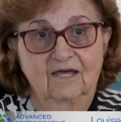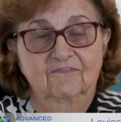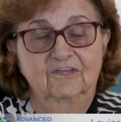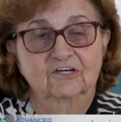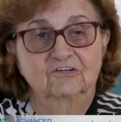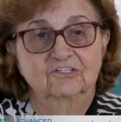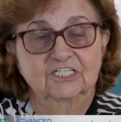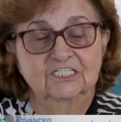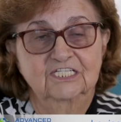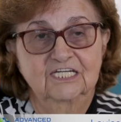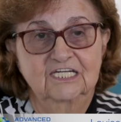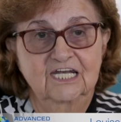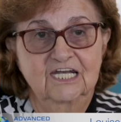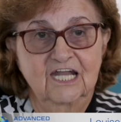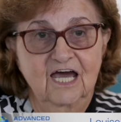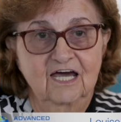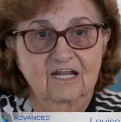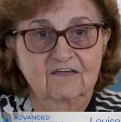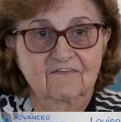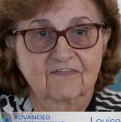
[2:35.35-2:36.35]
There's
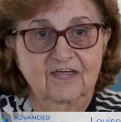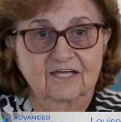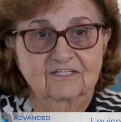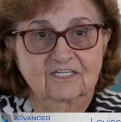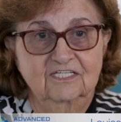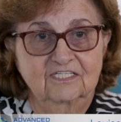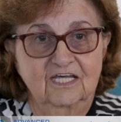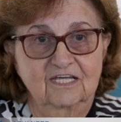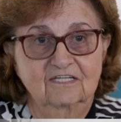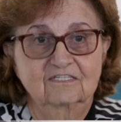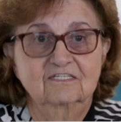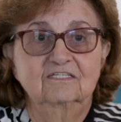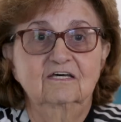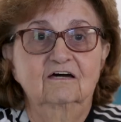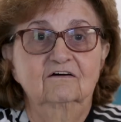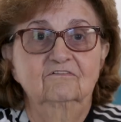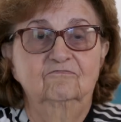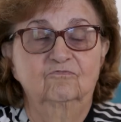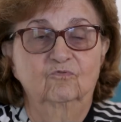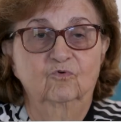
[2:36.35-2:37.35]
none of that sense
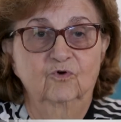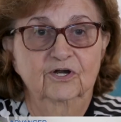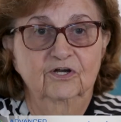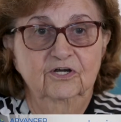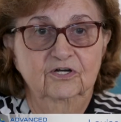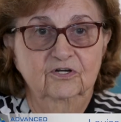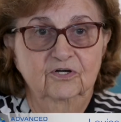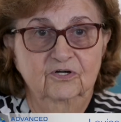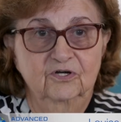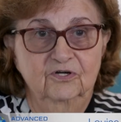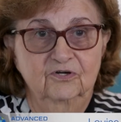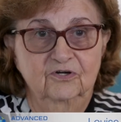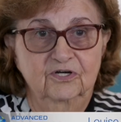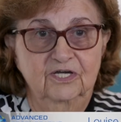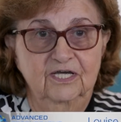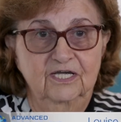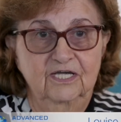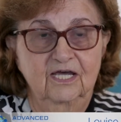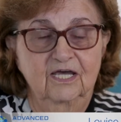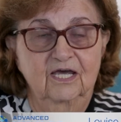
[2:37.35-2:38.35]
of we're in a
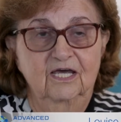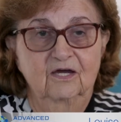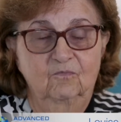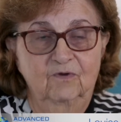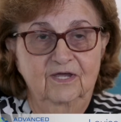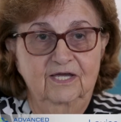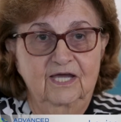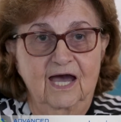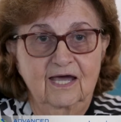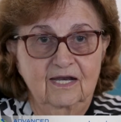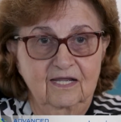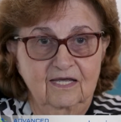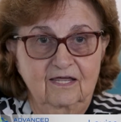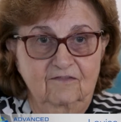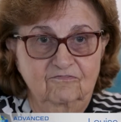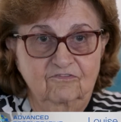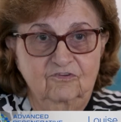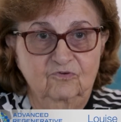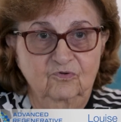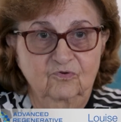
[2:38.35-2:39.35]
hurry, we got to
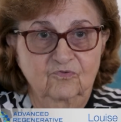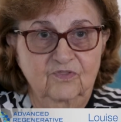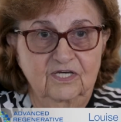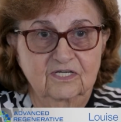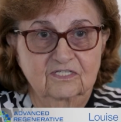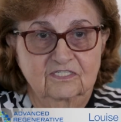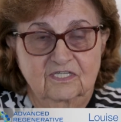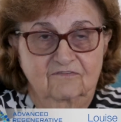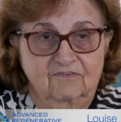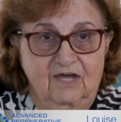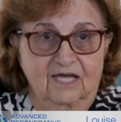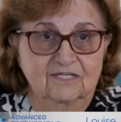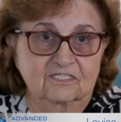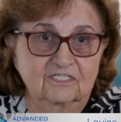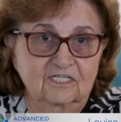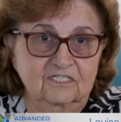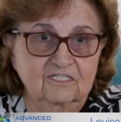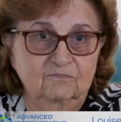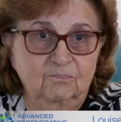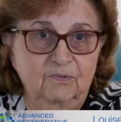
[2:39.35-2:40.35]
get through this, I've got
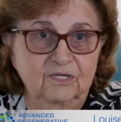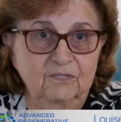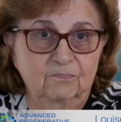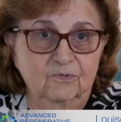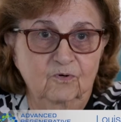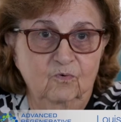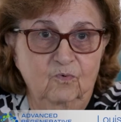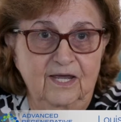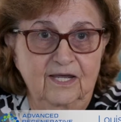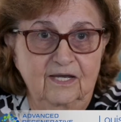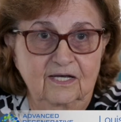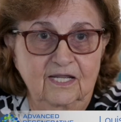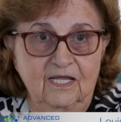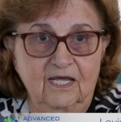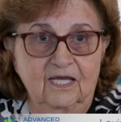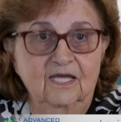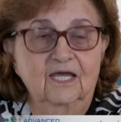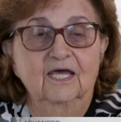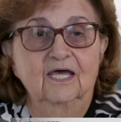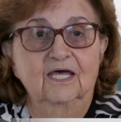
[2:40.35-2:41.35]
6 people
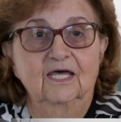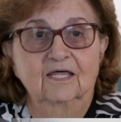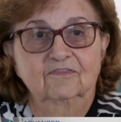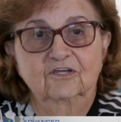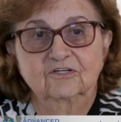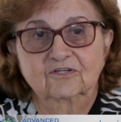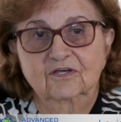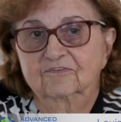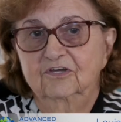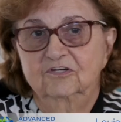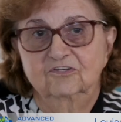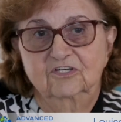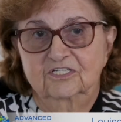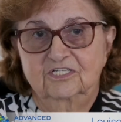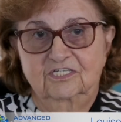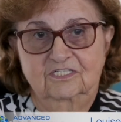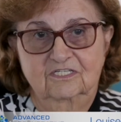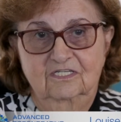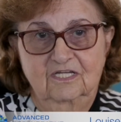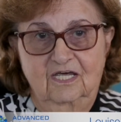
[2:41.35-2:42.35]
waiting. They're
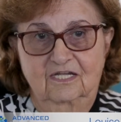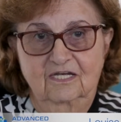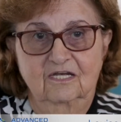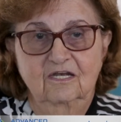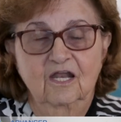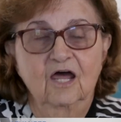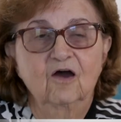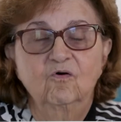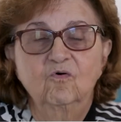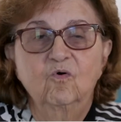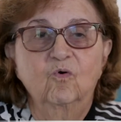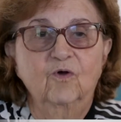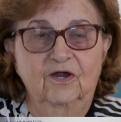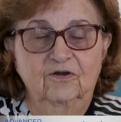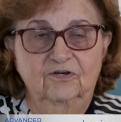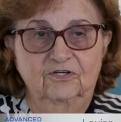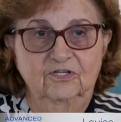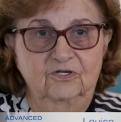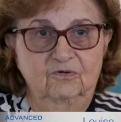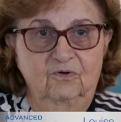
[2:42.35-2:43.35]
just
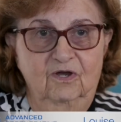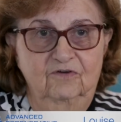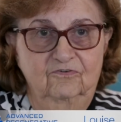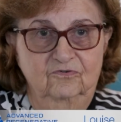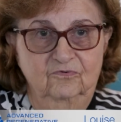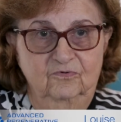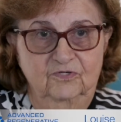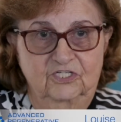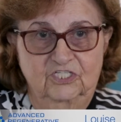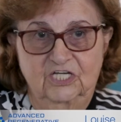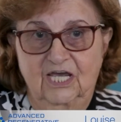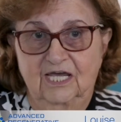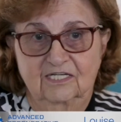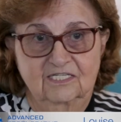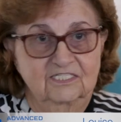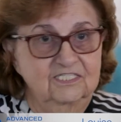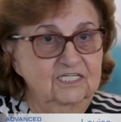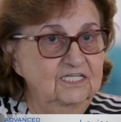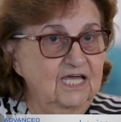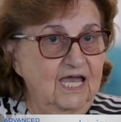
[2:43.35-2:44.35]
nowhere do you ever
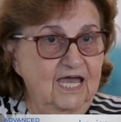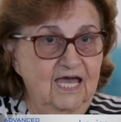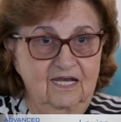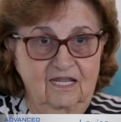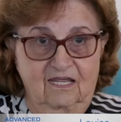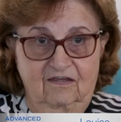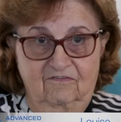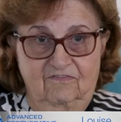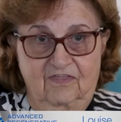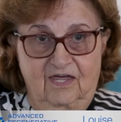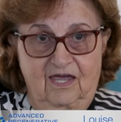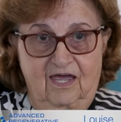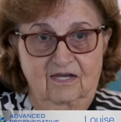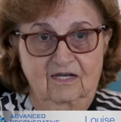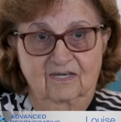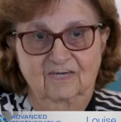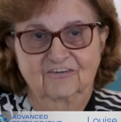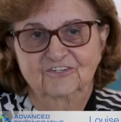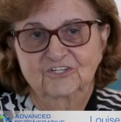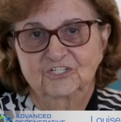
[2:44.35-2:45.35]
see any of
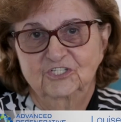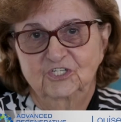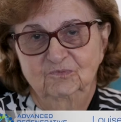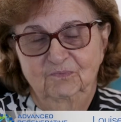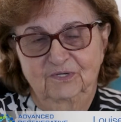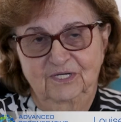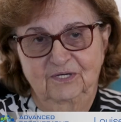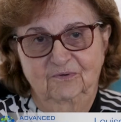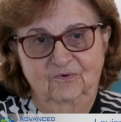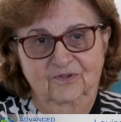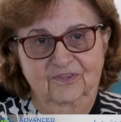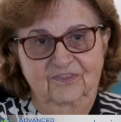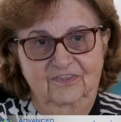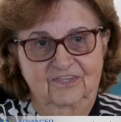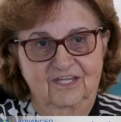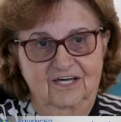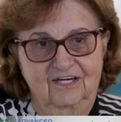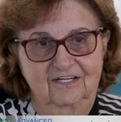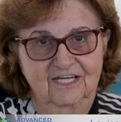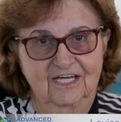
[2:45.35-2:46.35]
that. First you meet with
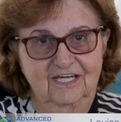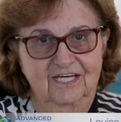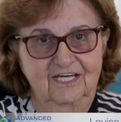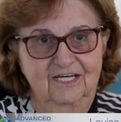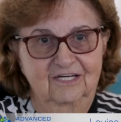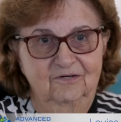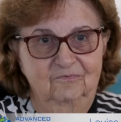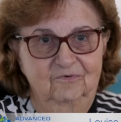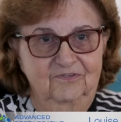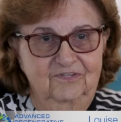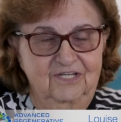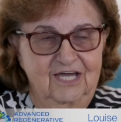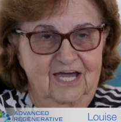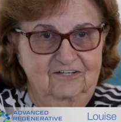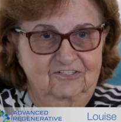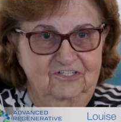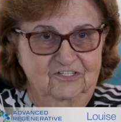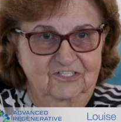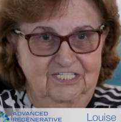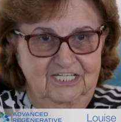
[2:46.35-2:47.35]

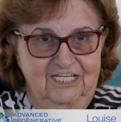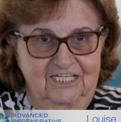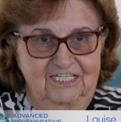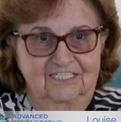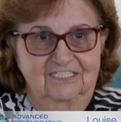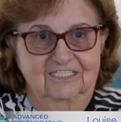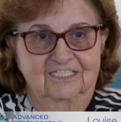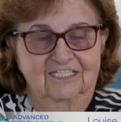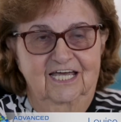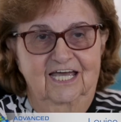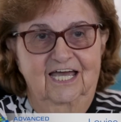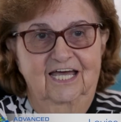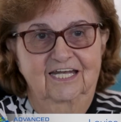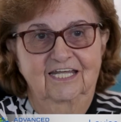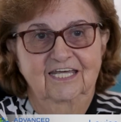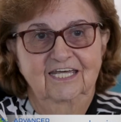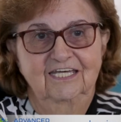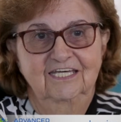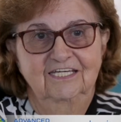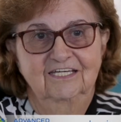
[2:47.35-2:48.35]
Dr. Dean, and
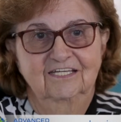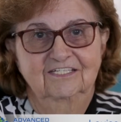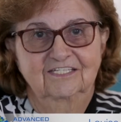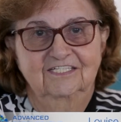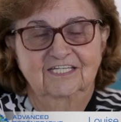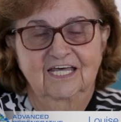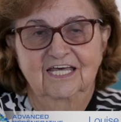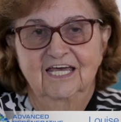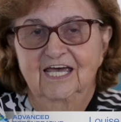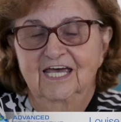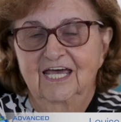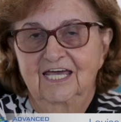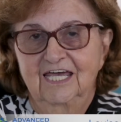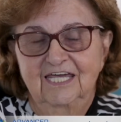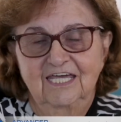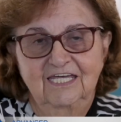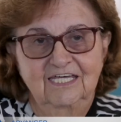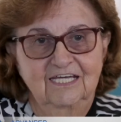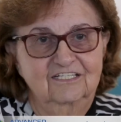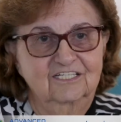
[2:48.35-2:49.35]

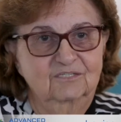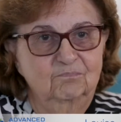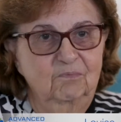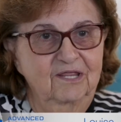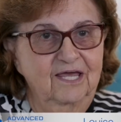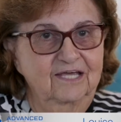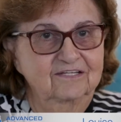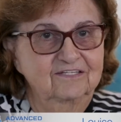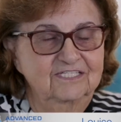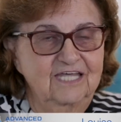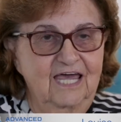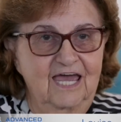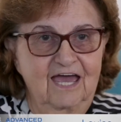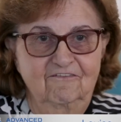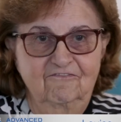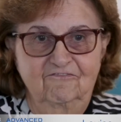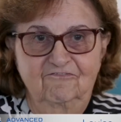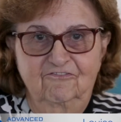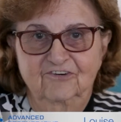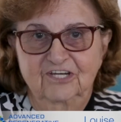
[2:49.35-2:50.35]
he explains
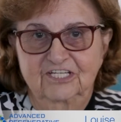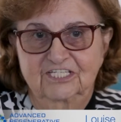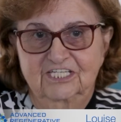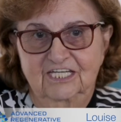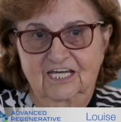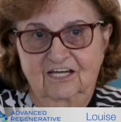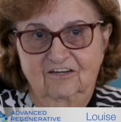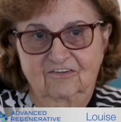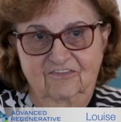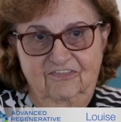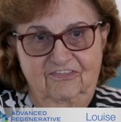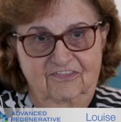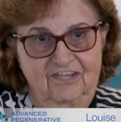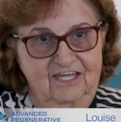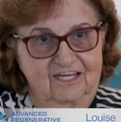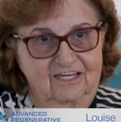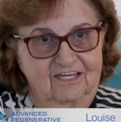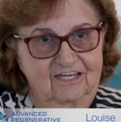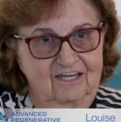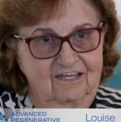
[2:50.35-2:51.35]
every single
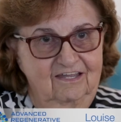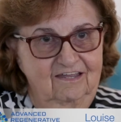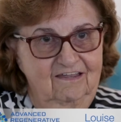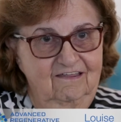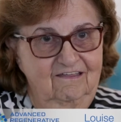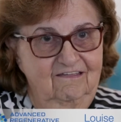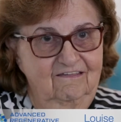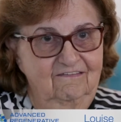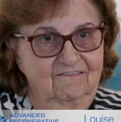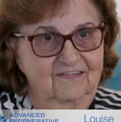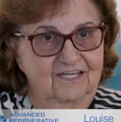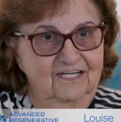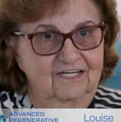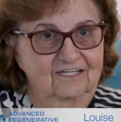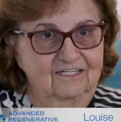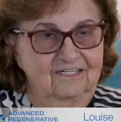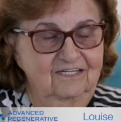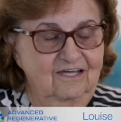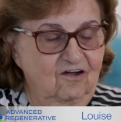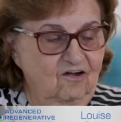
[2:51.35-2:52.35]
thing, that
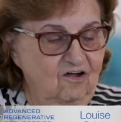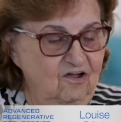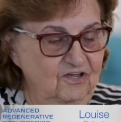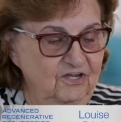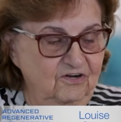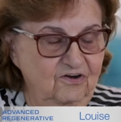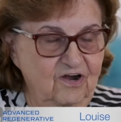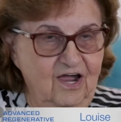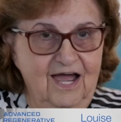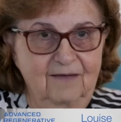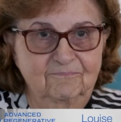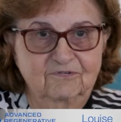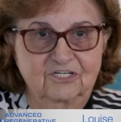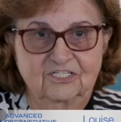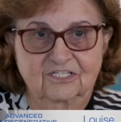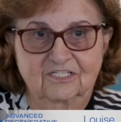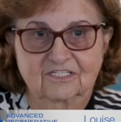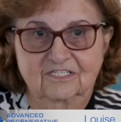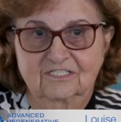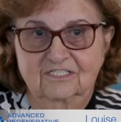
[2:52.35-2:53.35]
all your
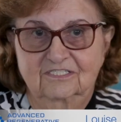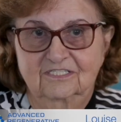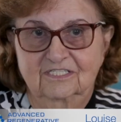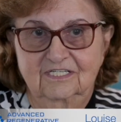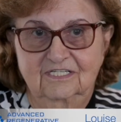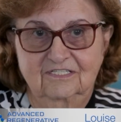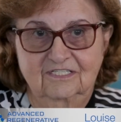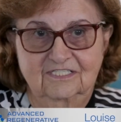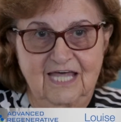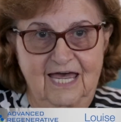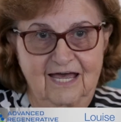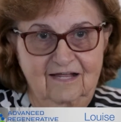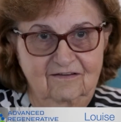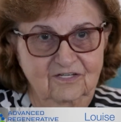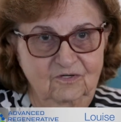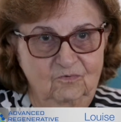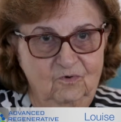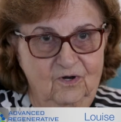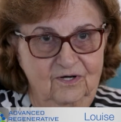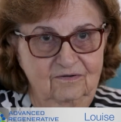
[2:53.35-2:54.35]
options,
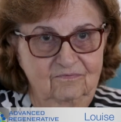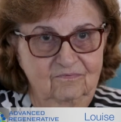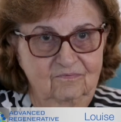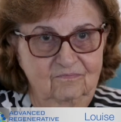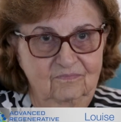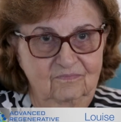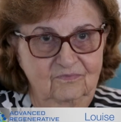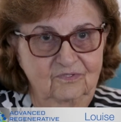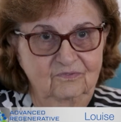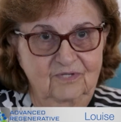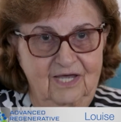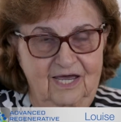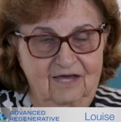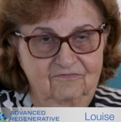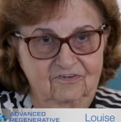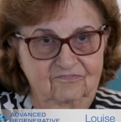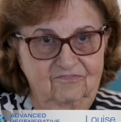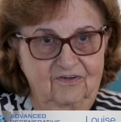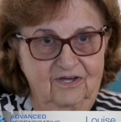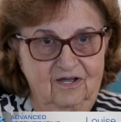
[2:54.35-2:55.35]
exactly what you
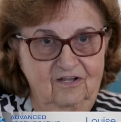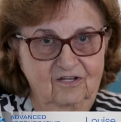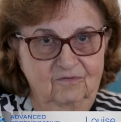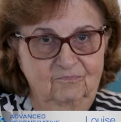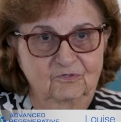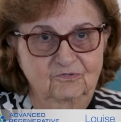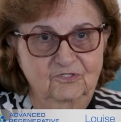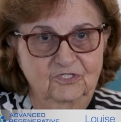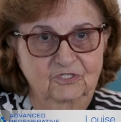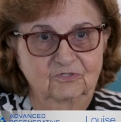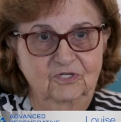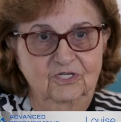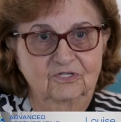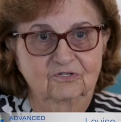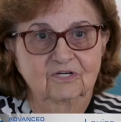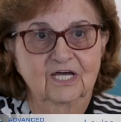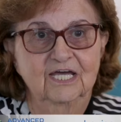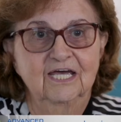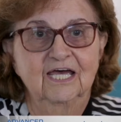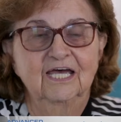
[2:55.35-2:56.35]
have available to you.